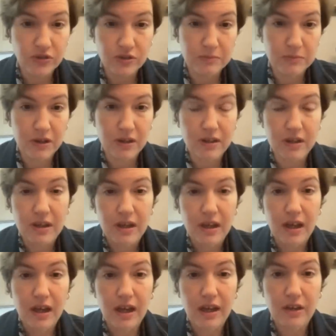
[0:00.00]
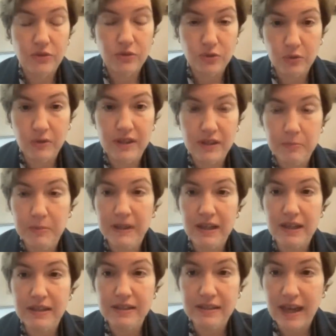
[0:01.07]
mark stories,
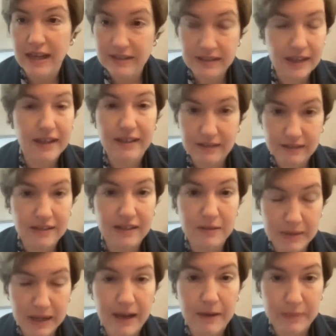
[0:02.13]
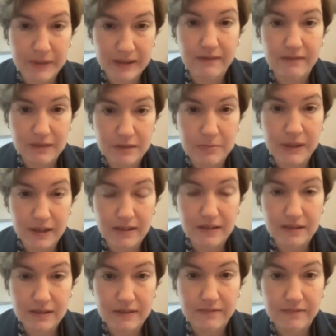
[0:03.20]
because that's not going to be happening, to be honest.